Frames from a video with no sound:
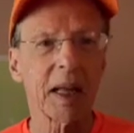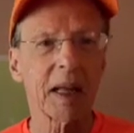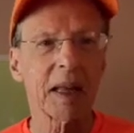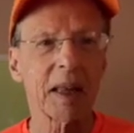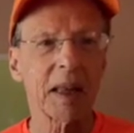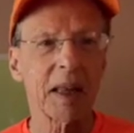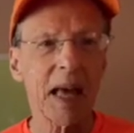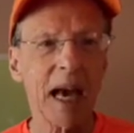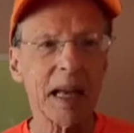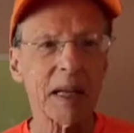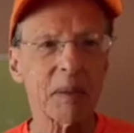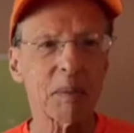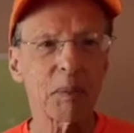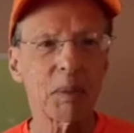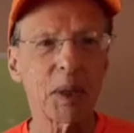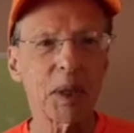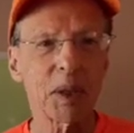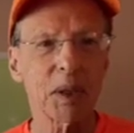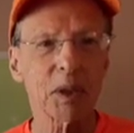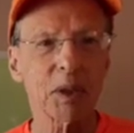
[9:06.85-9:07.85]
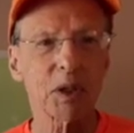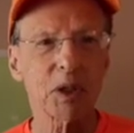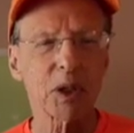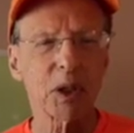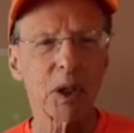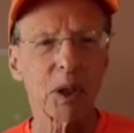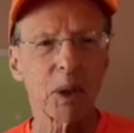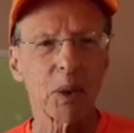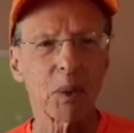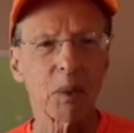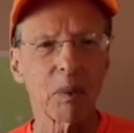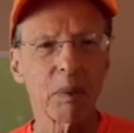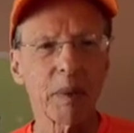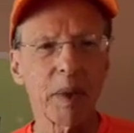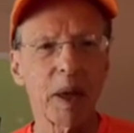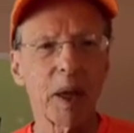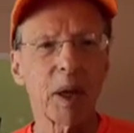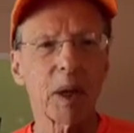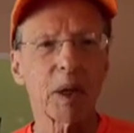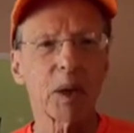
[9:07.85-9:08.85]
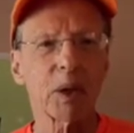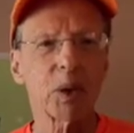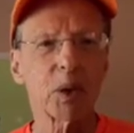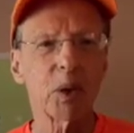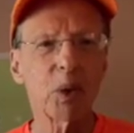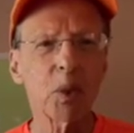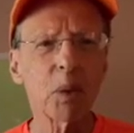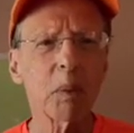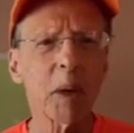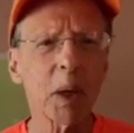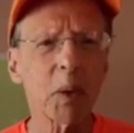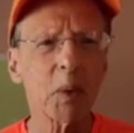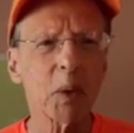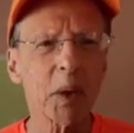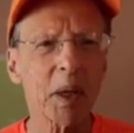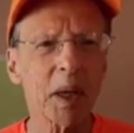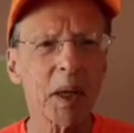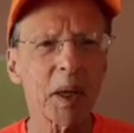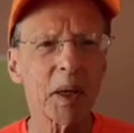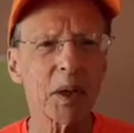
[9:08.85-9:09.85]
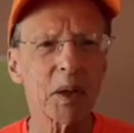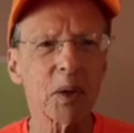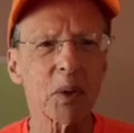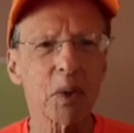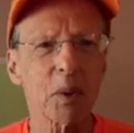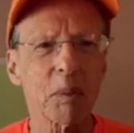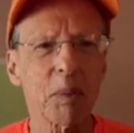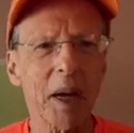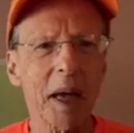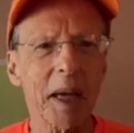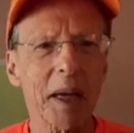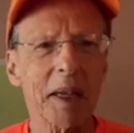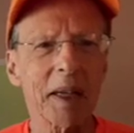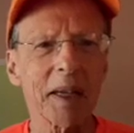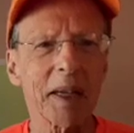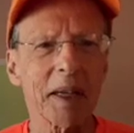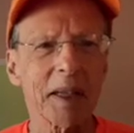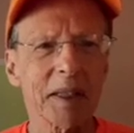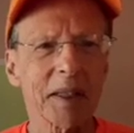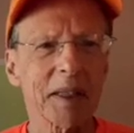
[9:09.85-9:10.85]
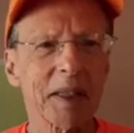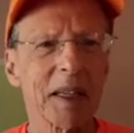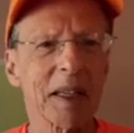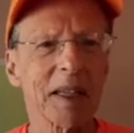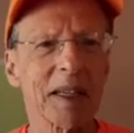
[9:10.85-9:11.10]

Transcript: That being so, you may want to hit your backhands